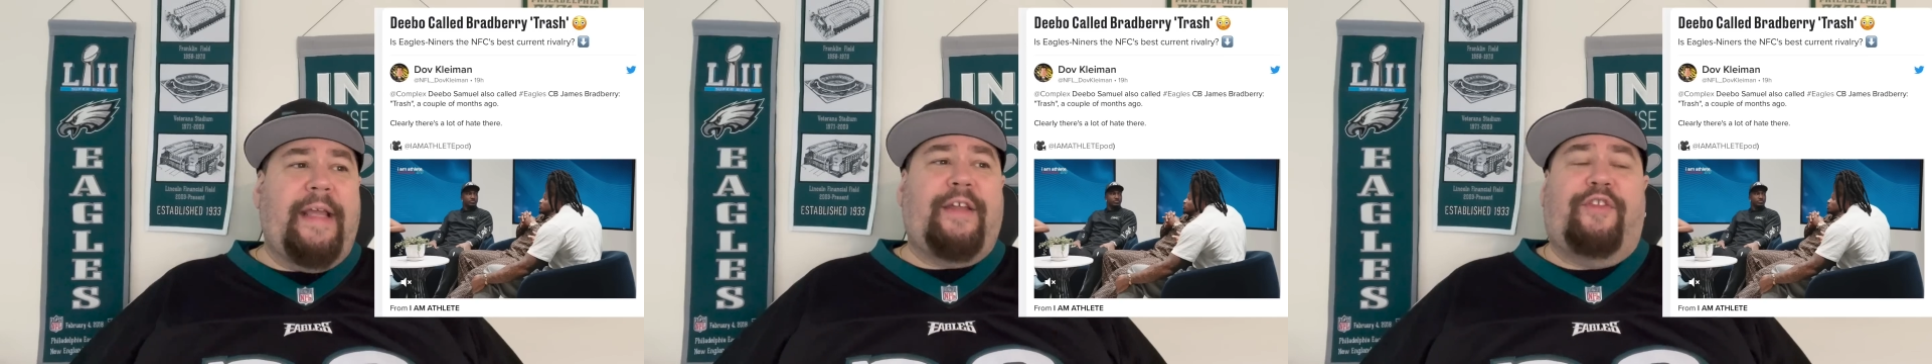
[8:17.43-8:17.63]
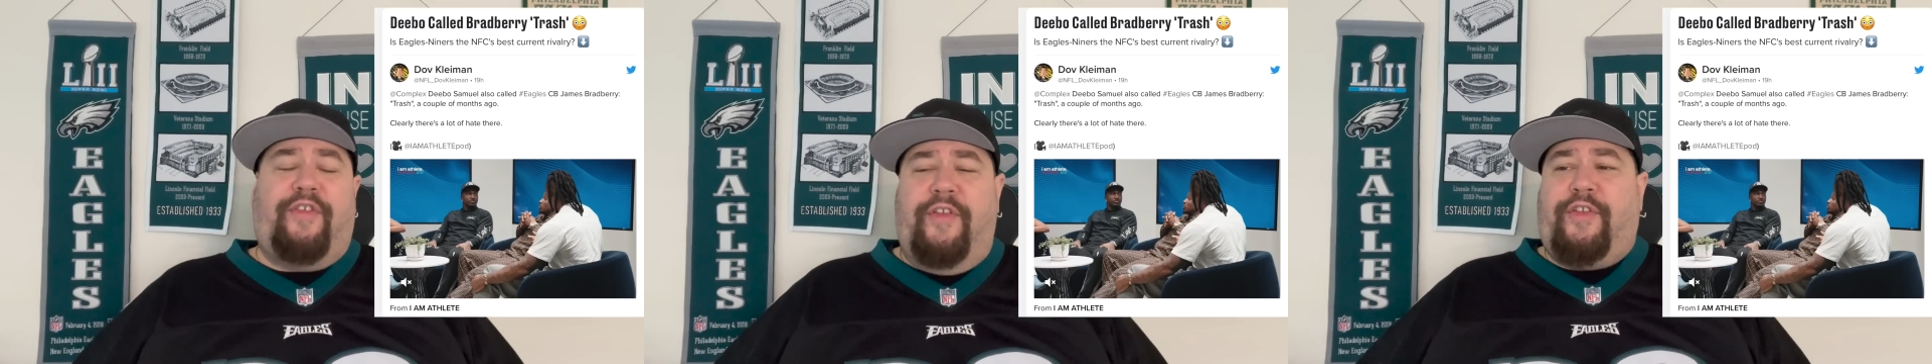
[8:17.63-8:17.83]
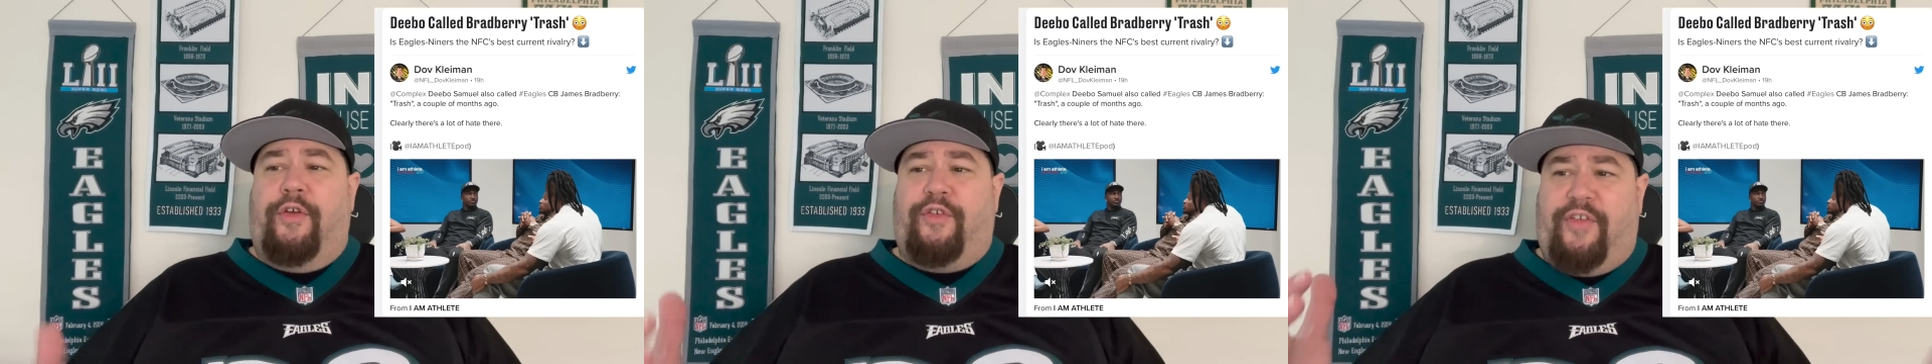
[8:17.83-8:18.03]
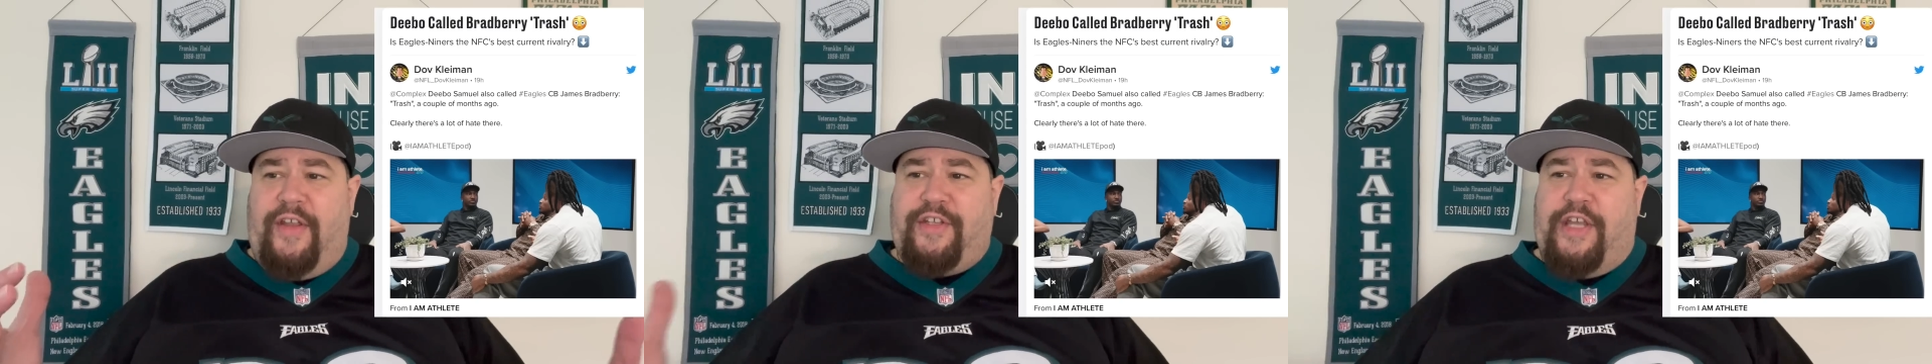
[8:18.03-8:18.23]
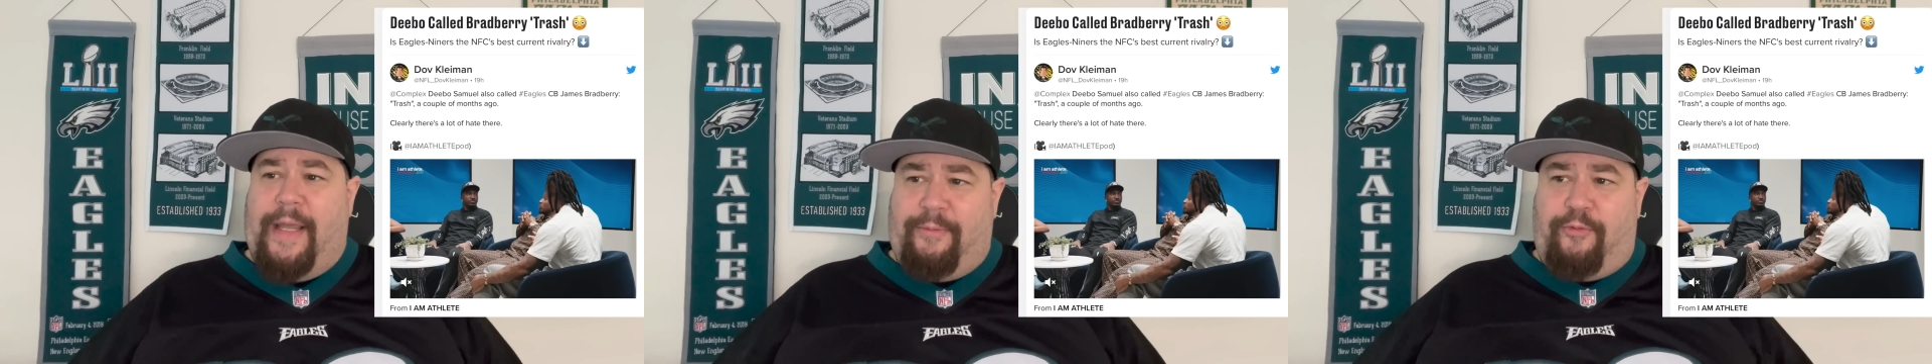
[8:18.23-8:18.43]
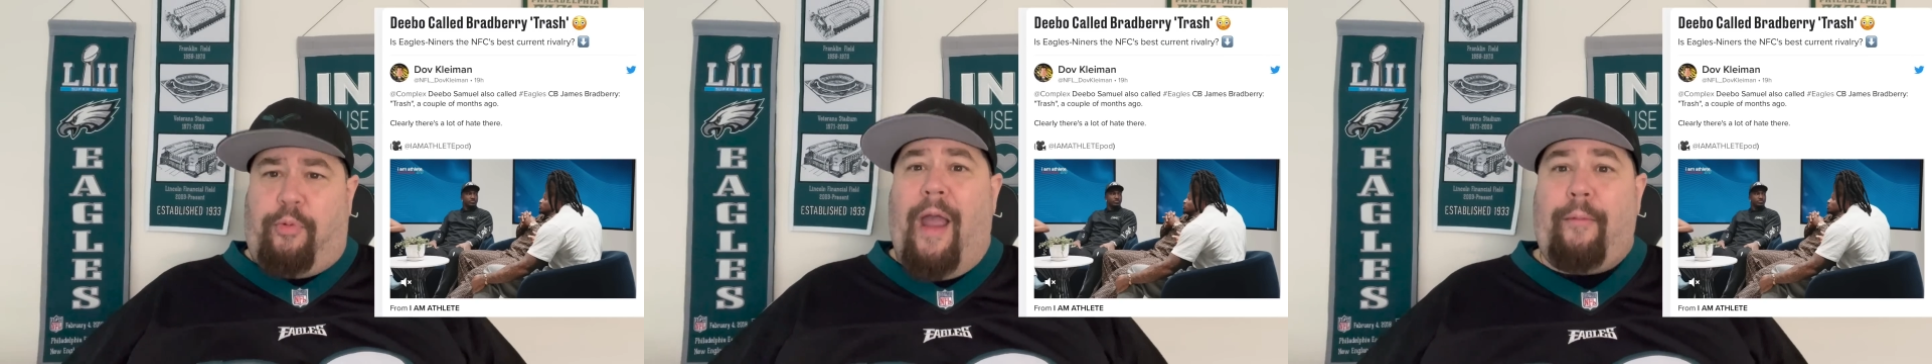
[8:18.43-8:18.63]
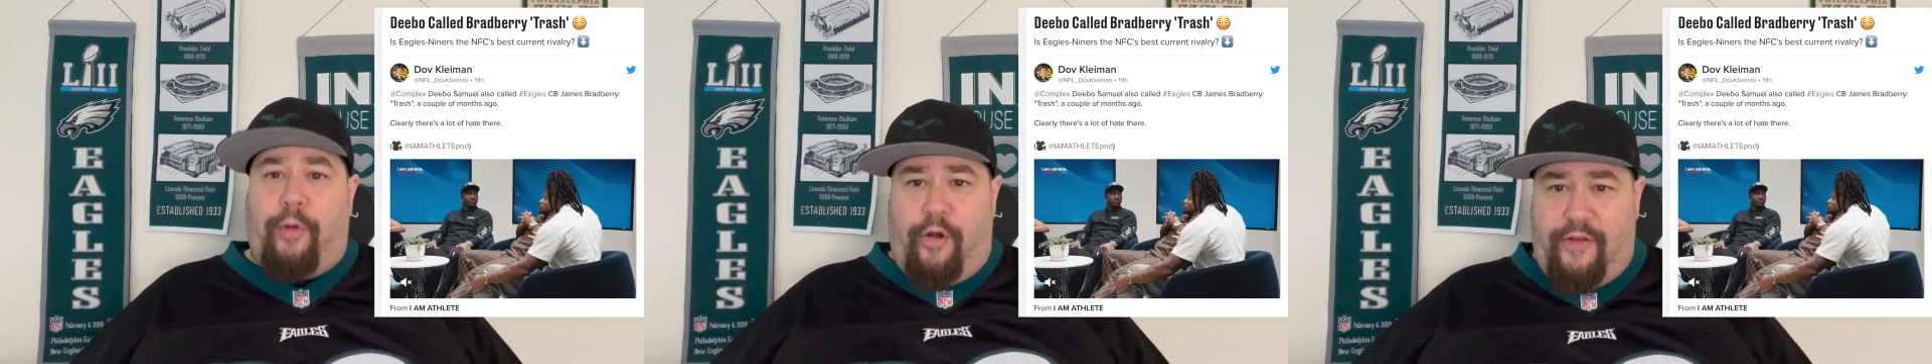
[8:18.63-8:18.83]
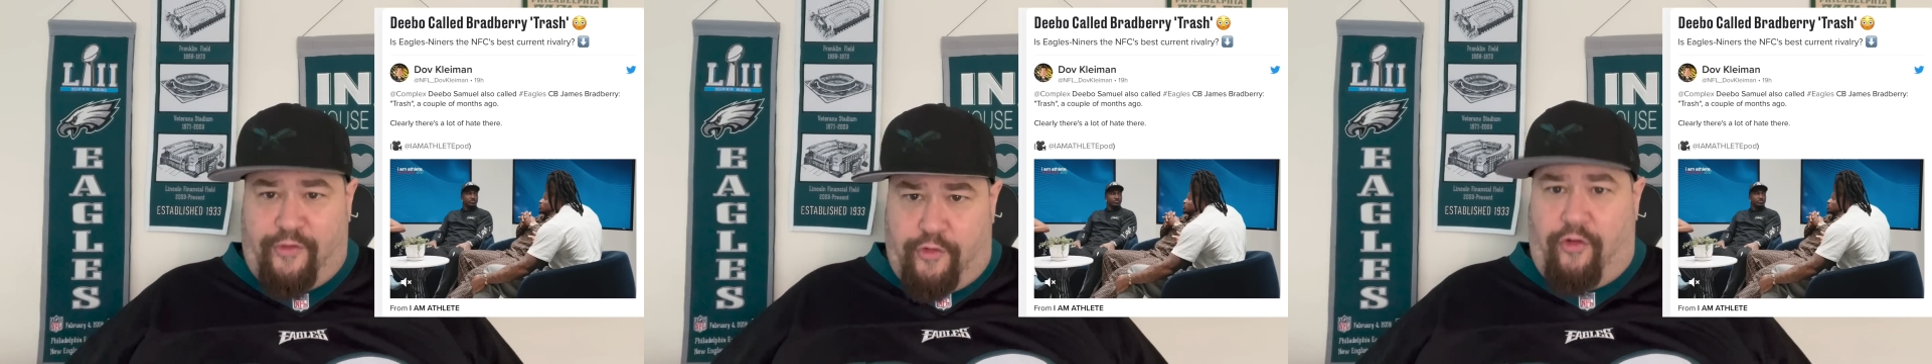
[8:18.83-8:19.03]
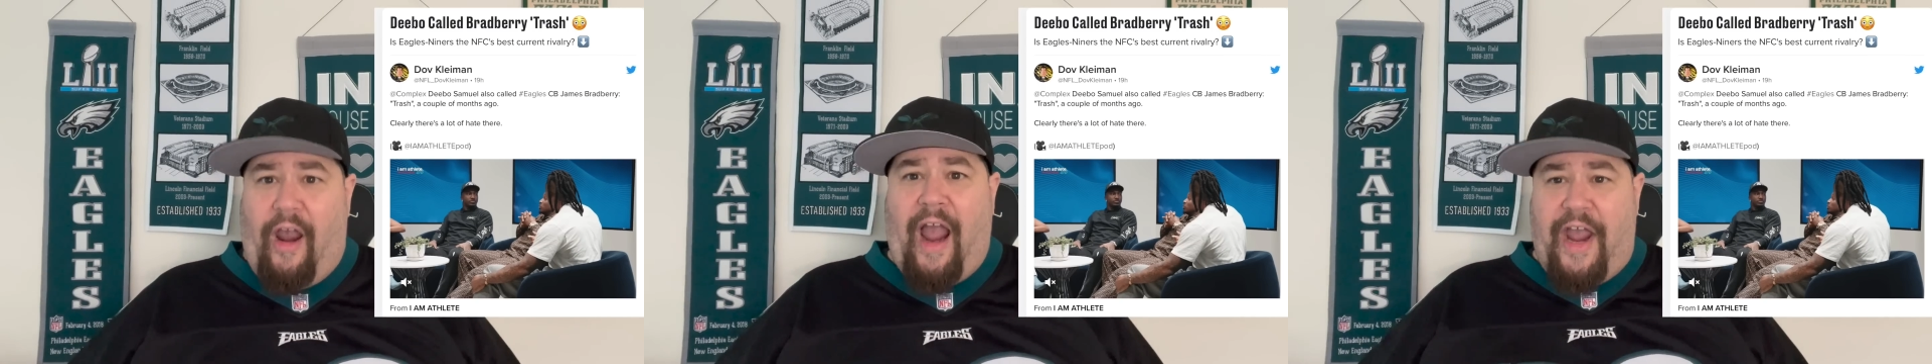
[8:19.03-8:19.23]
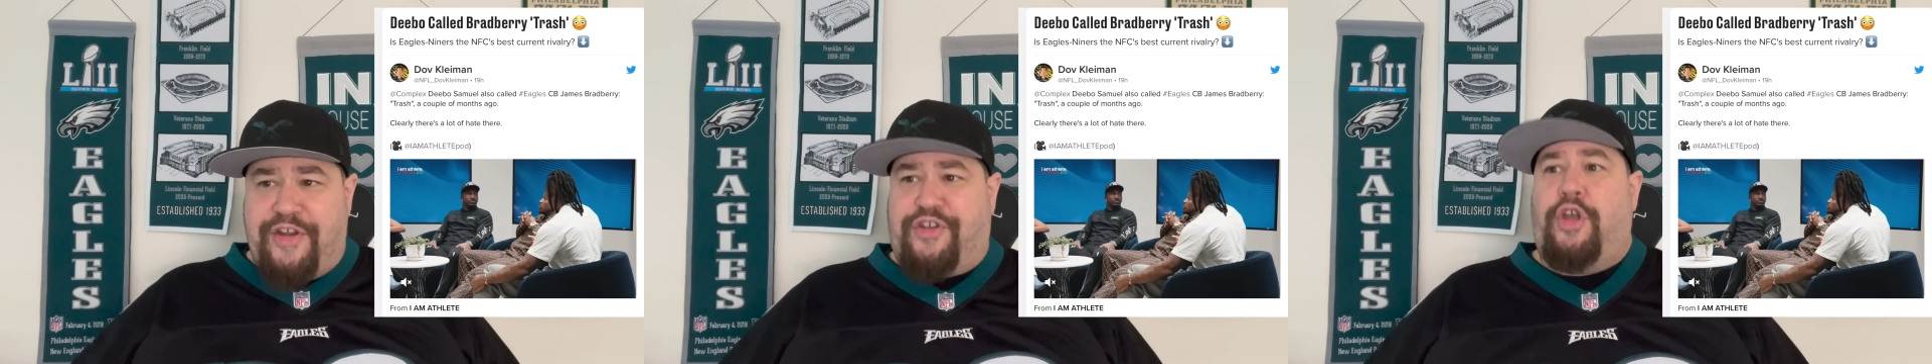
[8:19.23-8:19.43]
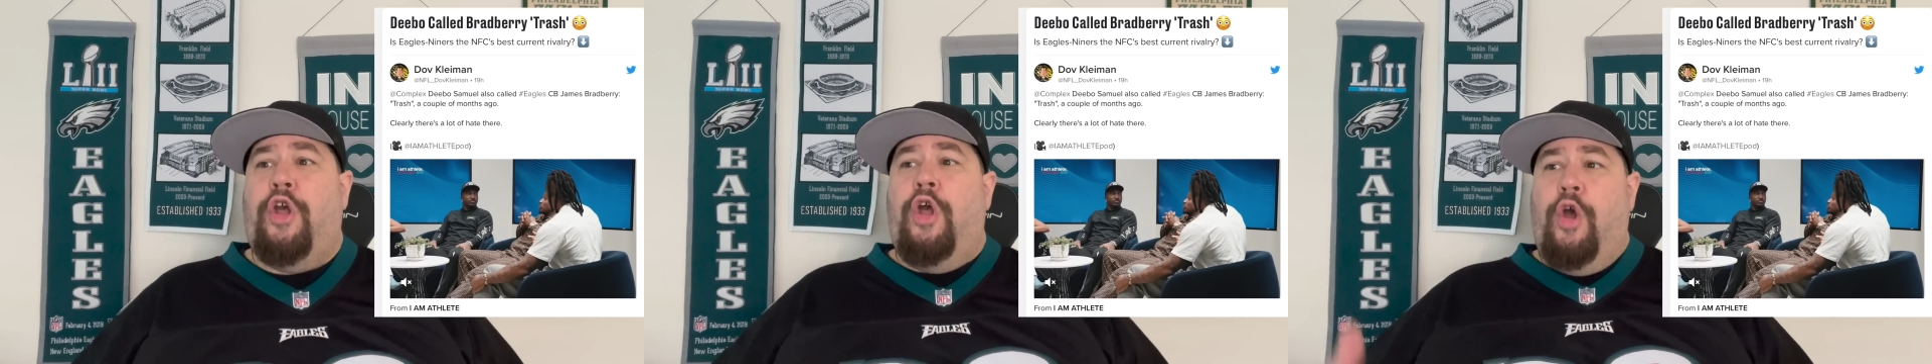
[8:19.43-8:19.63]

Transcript: can sit there and say James Bradberry's trash